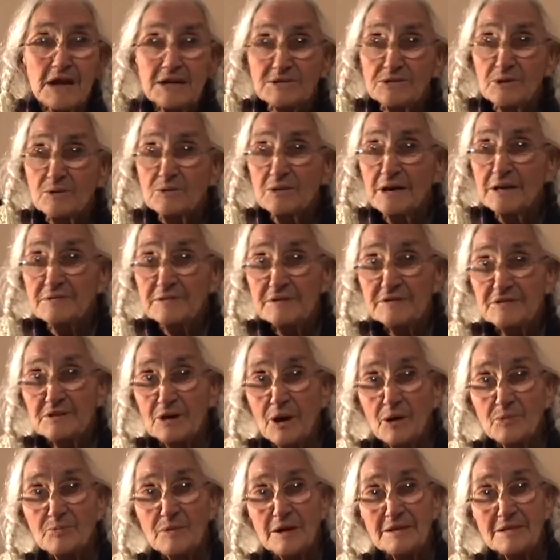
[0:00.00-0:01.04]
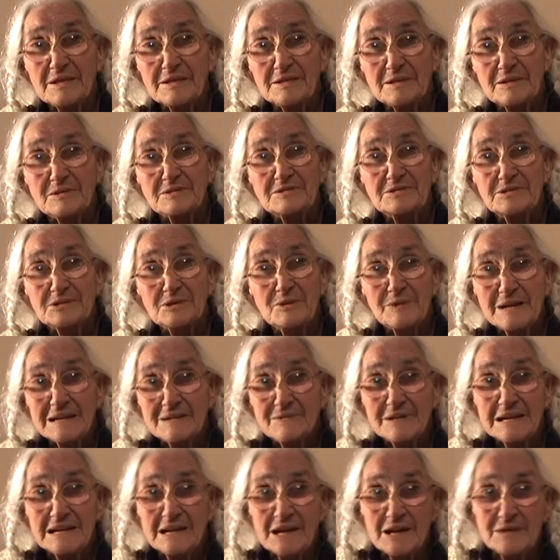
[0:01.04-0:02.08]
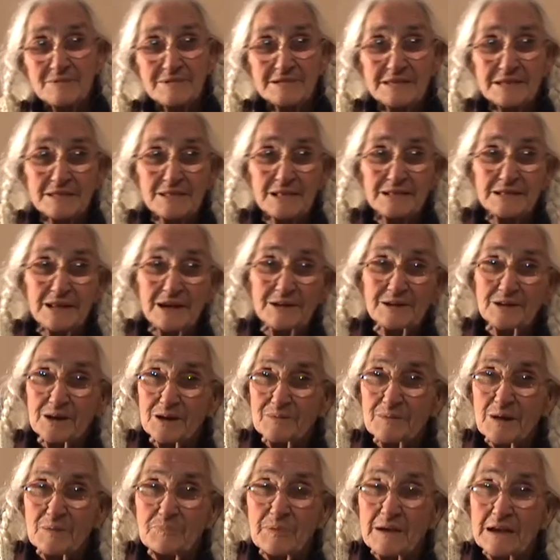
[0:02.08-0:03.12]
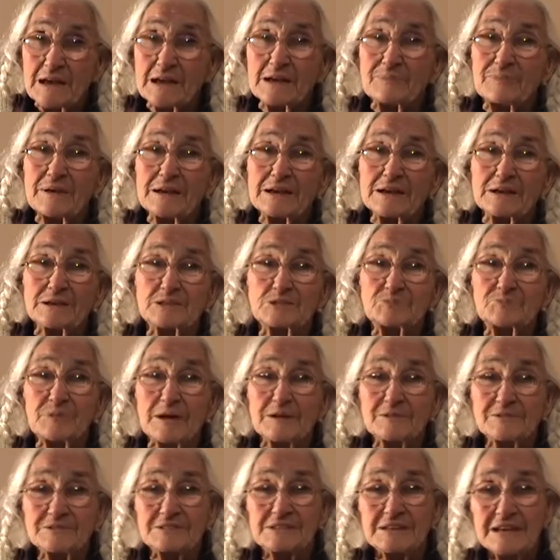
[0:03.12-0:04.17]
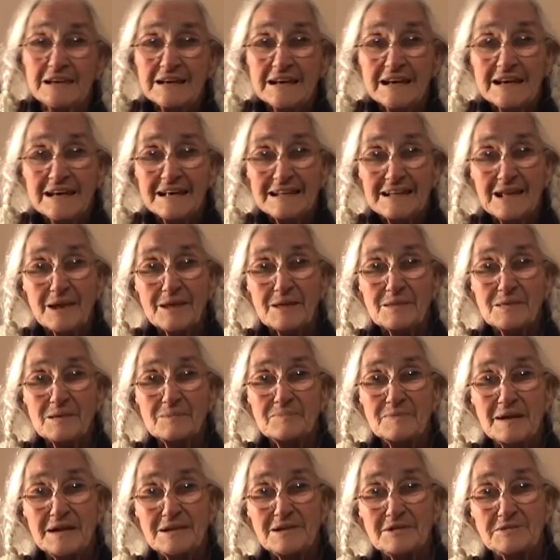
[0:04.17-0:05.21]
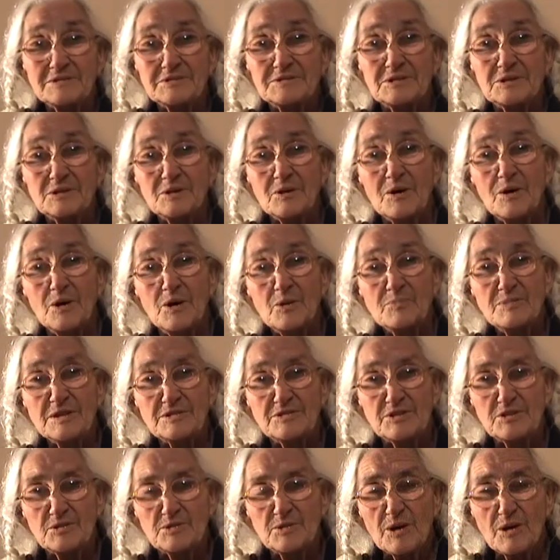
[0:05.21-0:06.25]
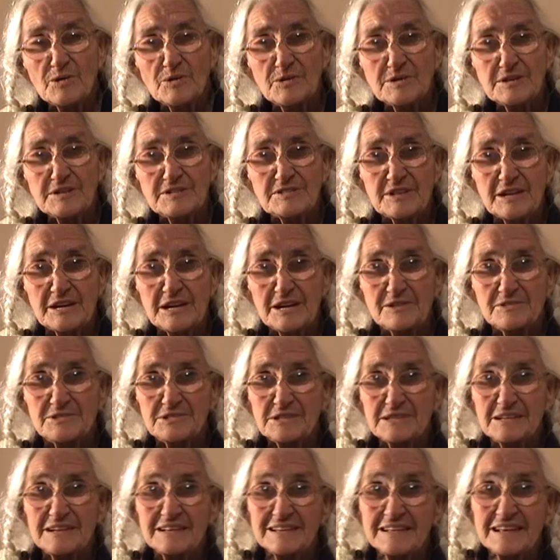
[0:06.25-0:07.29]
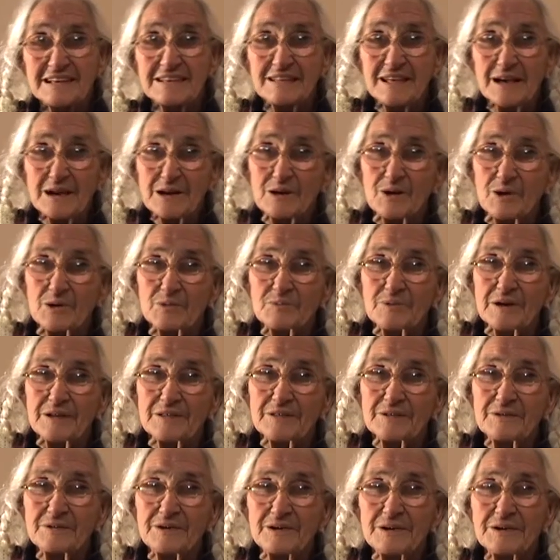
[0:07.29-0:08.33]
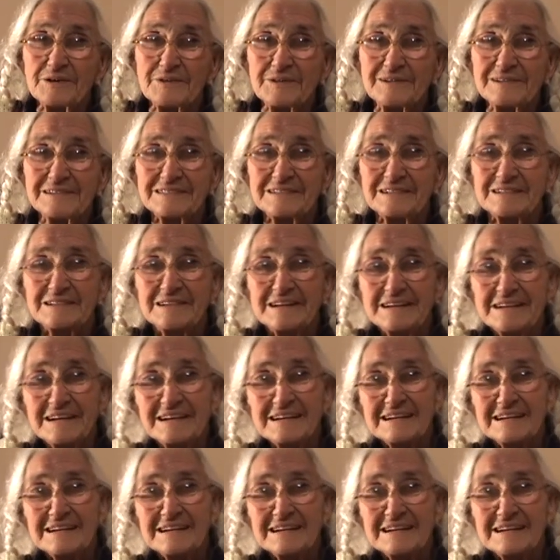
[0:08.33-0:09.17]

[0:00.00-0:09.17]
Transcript: I don't like this cold weather though, do you? When I was in the Land Army picking sprouts, a lot of the men used to go home. They said, "You're not going to stay out in that cold weather, are you?" I said,